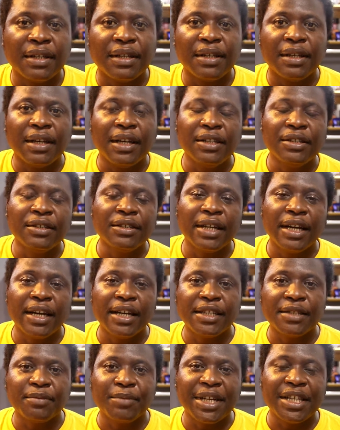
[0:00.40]
Hello
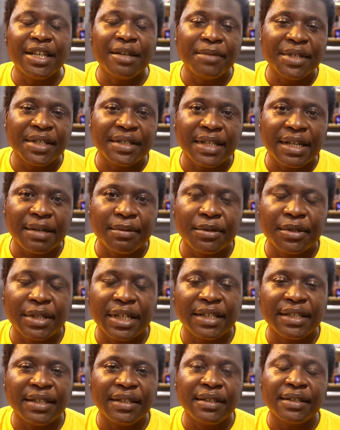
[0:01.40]
guys, my name is Dabo
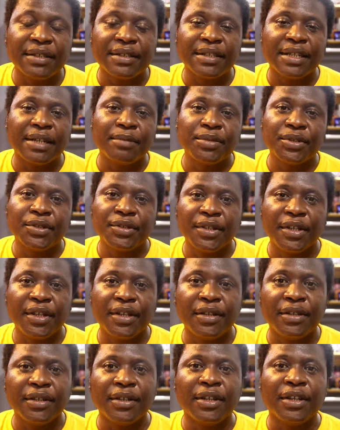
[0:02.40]
and this is Daboski.
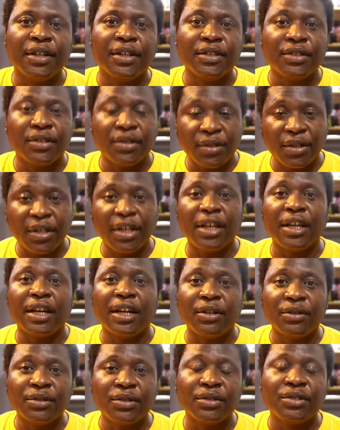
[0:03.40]
Today I
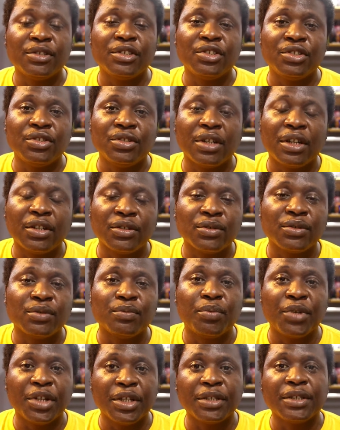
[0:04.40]
want to teach you how to
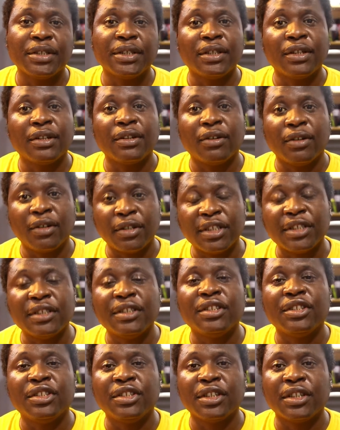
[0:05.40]
print on a
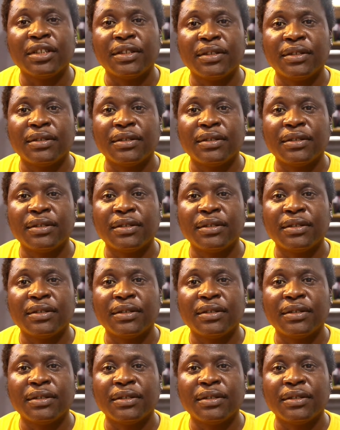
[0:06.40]
t-shirt.